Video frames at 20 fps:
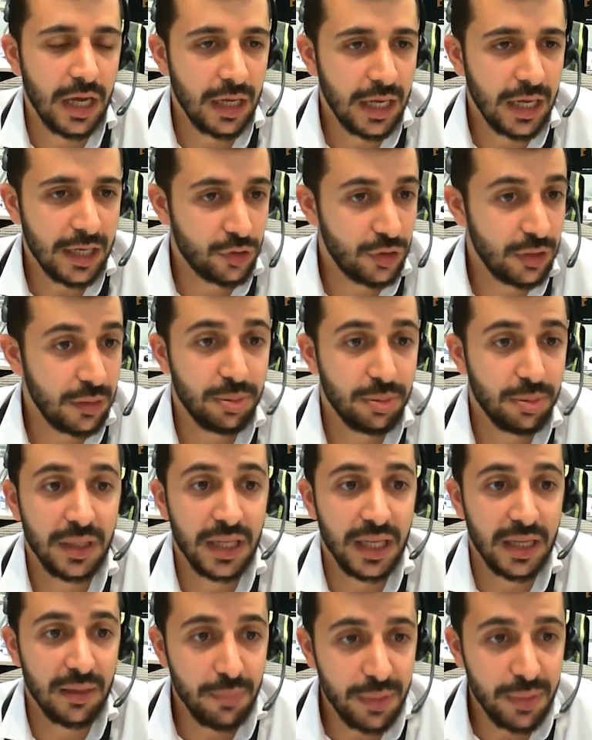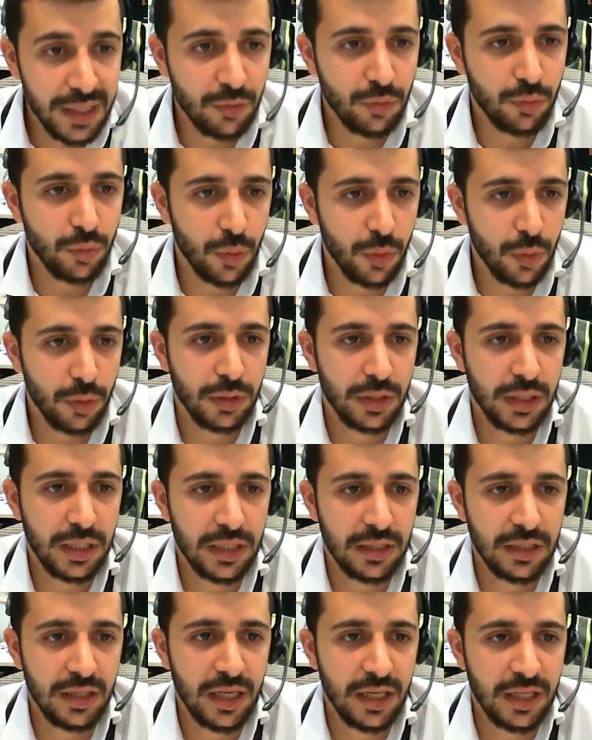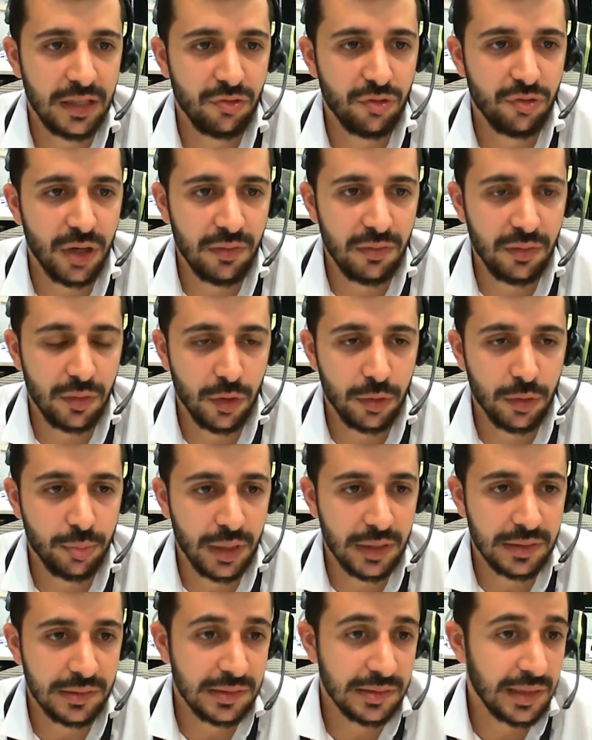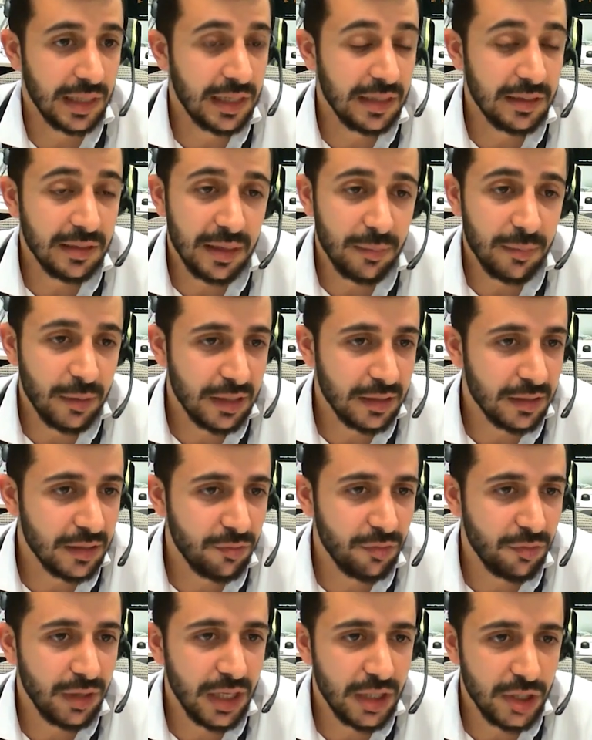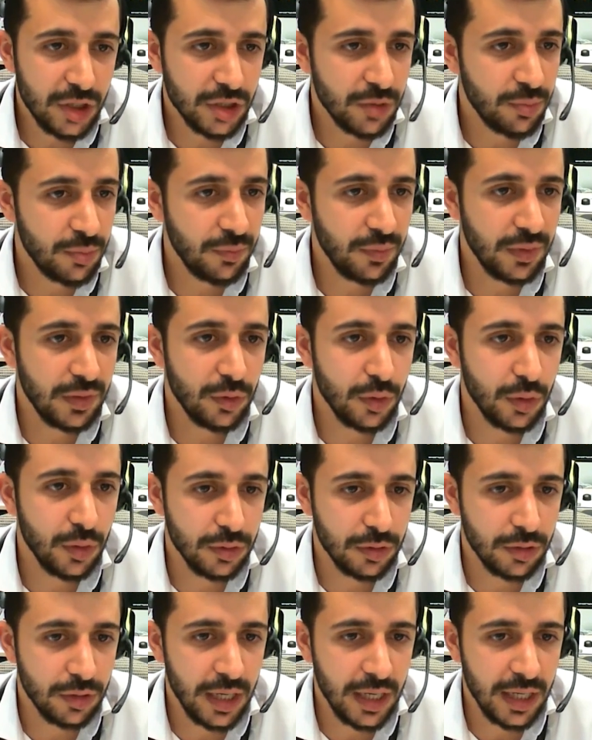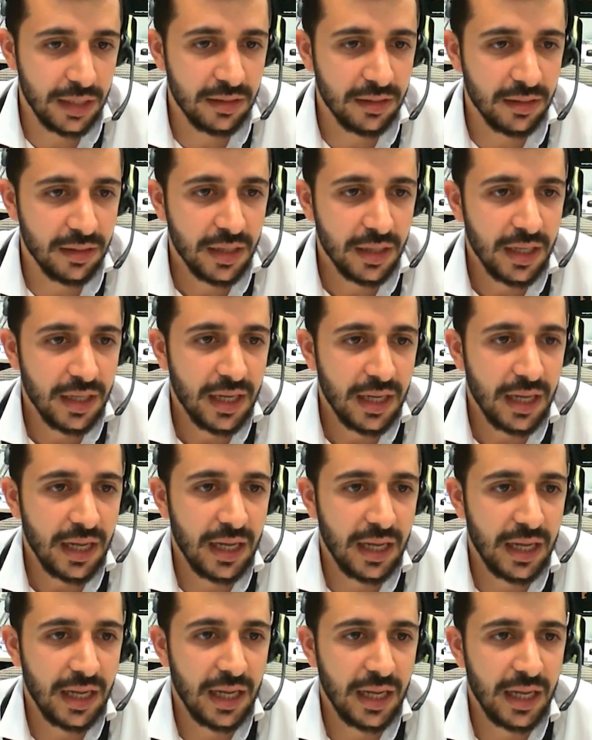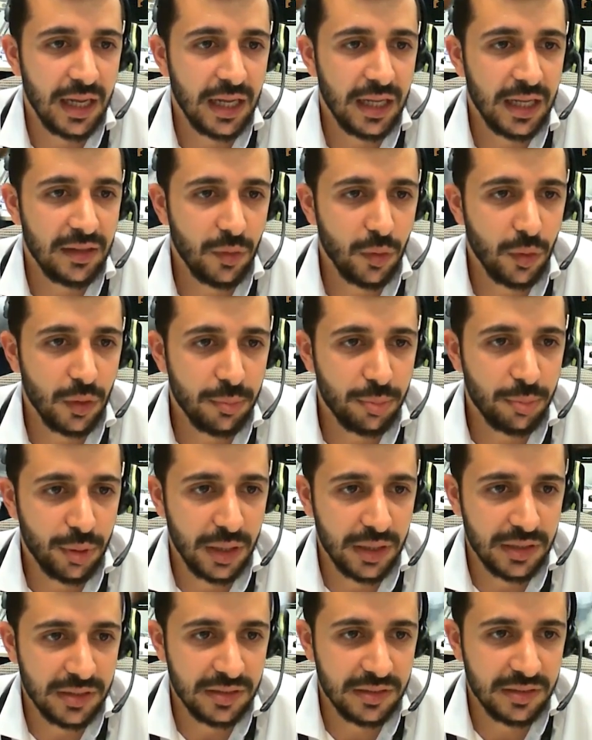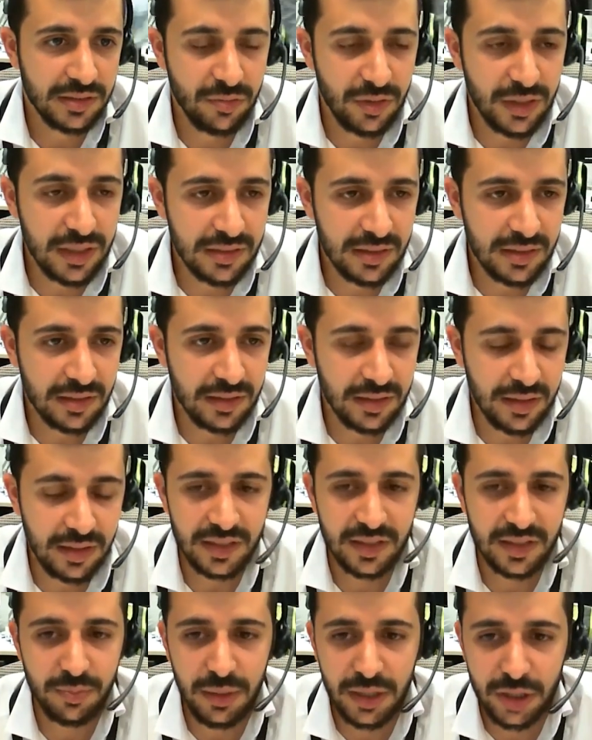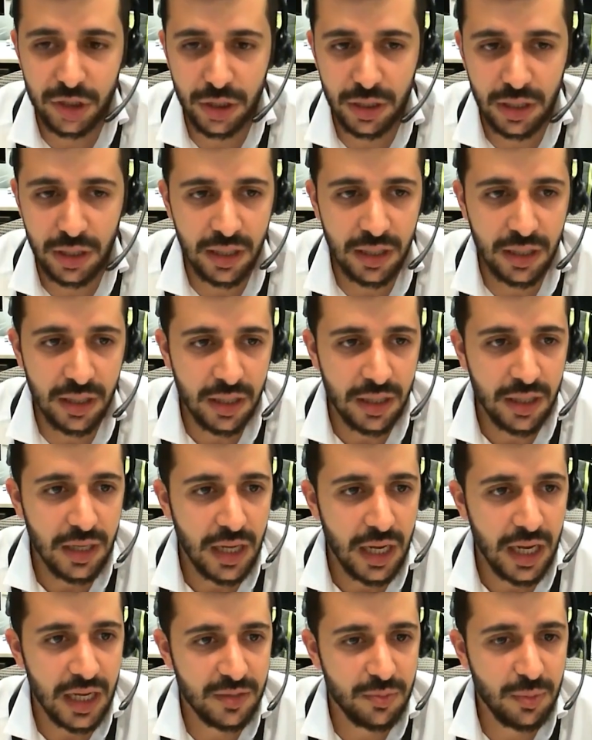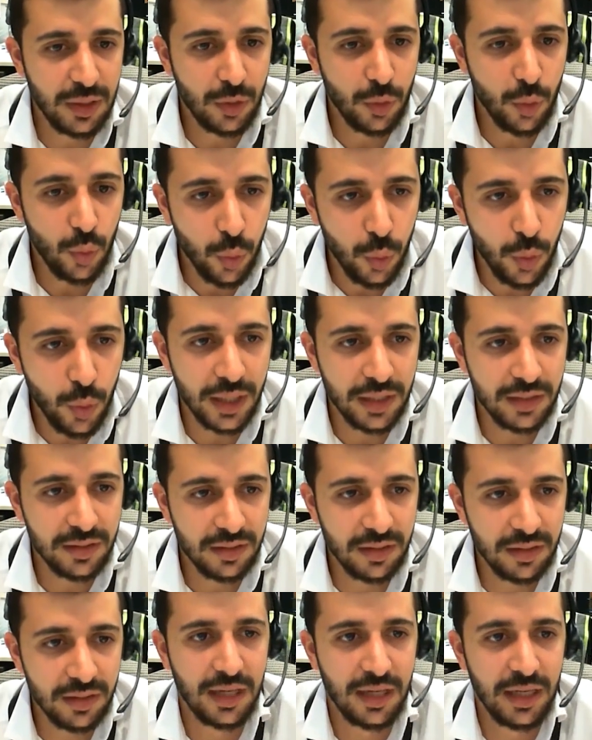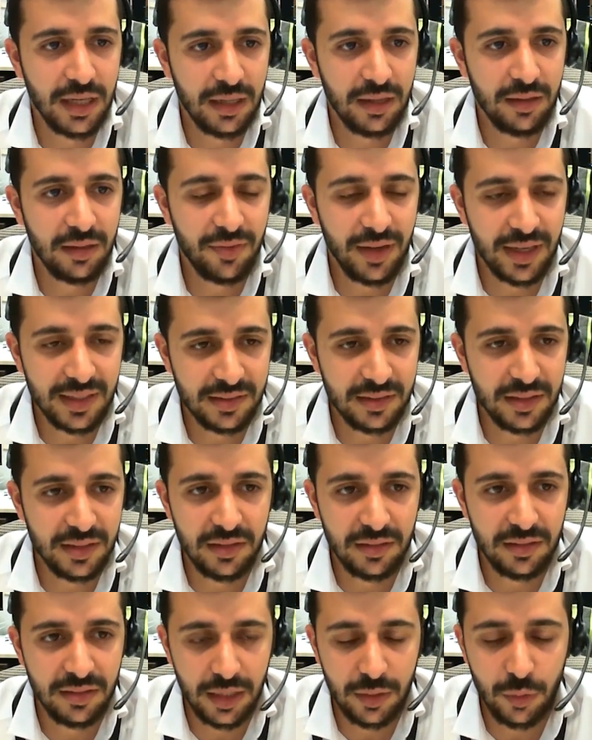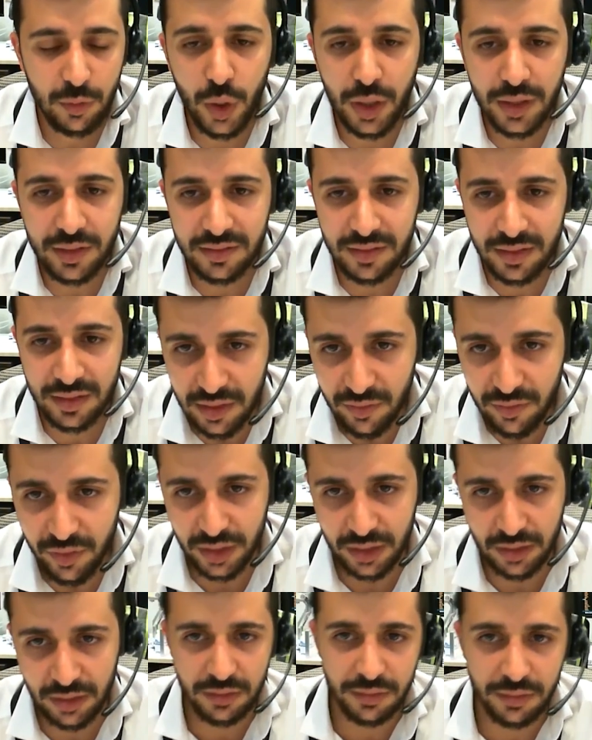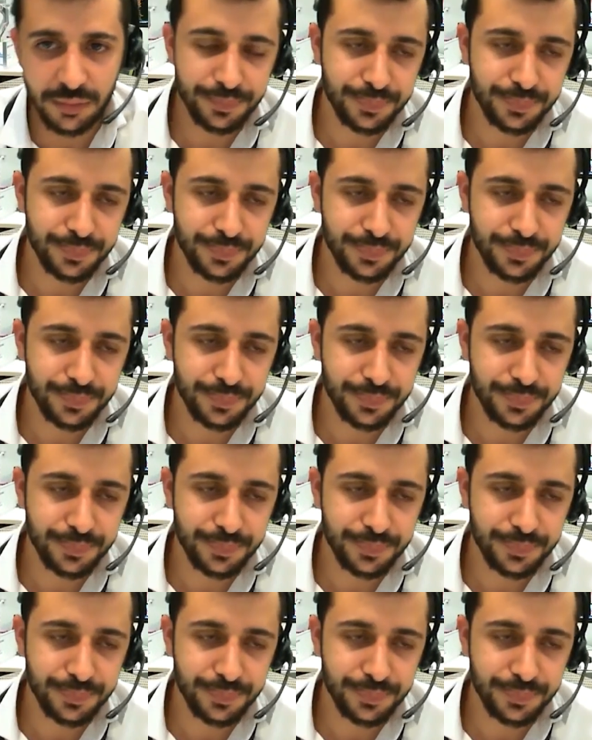actually play a big role in driving oil prices. And I mean, the relationship between dollar and the oil price recently, especially, has been quite fascinating and quite significant.